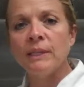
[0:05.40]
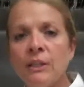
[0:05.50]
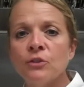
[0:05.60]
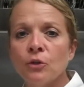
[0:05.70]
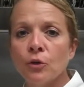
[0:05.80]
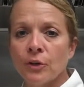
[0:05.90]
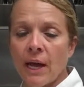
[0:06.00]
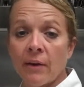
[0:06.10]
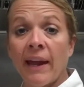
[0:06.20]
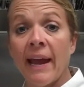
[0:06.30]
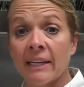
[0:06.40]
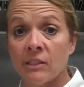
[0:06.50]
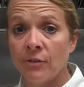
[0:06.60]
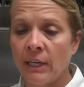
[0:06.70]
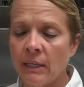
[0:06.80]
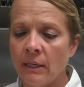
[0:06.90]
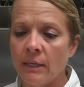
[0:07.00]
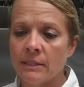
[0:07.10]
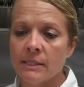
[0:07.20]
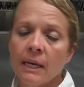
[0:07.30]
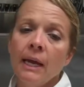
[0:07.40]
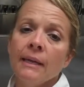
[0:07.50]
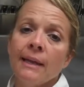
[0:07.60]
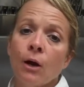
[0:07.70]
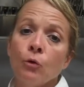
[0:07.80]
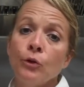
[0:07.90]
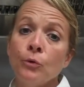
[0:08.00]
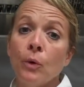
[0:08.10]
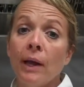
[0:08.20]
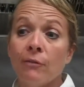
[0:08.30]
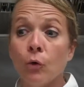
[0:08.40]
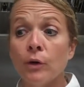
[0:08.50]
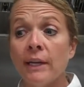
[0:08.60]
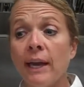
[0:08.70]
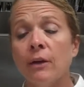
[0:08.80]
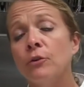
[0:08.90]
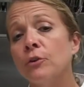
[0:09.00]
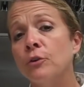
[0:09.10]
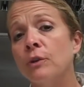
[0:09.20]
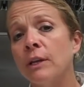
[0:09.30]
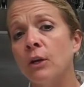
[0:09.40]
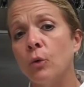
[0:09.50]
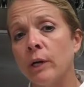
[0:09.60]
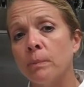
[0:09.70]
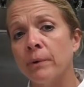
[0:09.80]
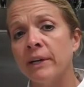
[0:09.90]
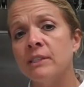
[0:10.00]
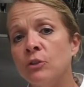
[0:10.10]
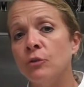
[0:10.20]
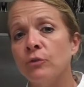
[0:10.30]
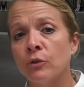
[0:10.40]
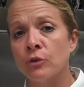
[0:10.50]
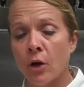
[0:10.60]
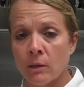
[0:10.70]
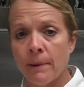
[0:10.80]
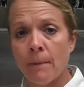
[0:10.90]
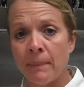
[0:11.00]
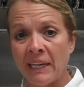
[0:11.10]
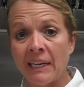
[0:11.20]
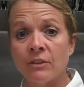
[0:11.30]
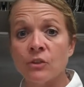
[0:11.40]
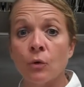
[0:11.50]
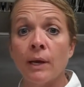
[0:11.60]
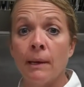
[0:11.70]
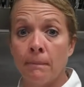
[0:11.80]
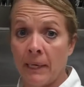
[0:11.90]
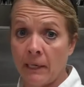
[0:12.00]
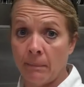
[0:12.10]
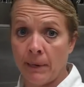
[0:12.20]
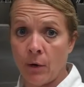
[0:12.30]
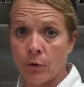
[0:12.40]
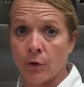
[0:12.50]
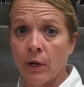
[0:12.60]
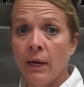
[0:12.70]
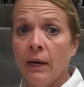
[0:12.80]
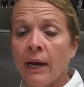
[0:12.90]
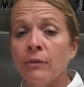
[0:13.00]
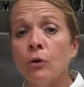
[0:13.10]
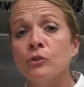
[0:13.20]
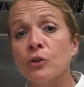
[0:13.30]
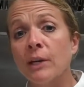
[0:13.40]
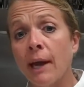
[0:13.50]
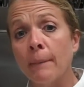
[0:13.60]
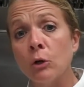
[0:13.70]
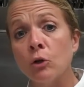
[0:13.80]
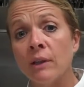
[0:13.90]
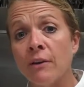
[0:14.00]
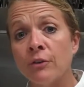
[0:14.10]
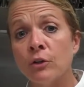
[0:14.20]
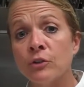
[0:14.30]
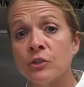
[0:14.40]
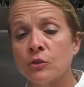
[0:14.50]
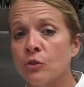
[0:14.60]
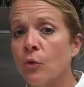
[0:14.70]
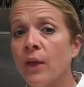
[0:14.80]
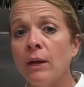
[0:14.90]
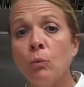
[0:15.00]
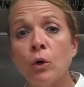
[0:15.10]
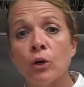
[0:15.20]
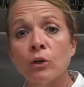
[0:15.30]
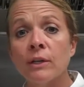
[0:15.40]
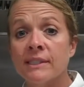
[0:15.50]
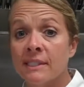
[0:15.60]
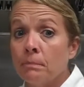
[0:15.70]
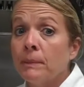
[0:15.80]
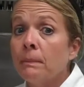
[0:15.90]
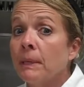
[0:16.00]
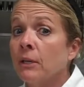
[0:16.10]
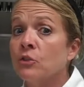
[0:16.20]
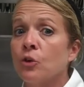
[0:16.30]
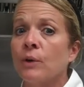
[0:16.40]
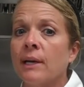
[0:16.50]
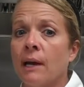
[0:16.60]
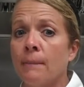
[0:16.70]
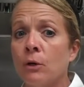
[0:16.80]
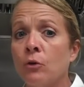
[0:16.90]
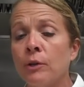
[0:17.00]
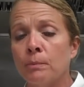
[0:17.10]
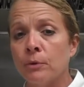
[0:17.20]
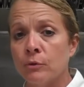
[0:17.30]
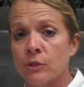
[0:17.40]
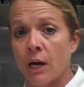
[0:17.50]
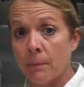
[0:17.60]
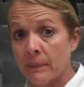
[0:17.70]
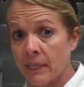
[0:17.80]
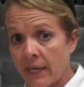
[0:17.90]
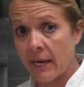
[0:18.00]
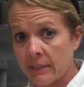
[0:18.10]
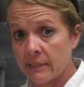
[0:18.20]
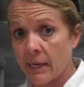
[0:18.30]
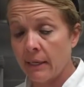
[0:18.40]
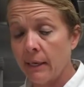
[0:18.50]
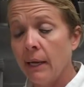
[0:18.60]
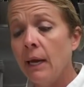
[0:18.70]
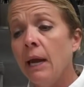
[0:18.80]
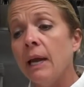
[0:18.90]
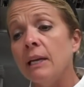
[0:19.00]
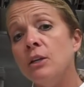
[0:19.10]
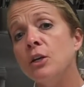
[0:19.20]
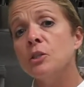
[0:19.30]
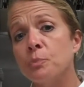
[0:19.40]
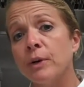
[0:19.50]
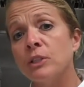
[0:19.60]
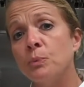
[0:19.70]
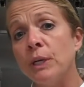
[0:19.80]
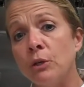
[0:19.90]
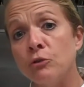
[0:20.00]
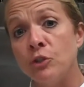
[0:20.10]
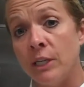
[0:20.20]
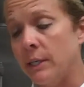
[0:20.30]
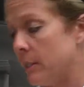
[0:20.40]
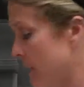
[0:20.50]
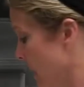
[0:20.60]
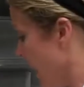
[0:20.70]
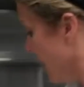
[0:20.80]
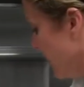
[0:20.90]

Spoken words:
we need to learn how to activate yeast. Now you have already had your unit in quick breads and you've learned all about baking soda and baking powder. And those are chemical leaveners, so they work simply because they're a chemical that produces carbon dioxide. In yeast breads we use yeast.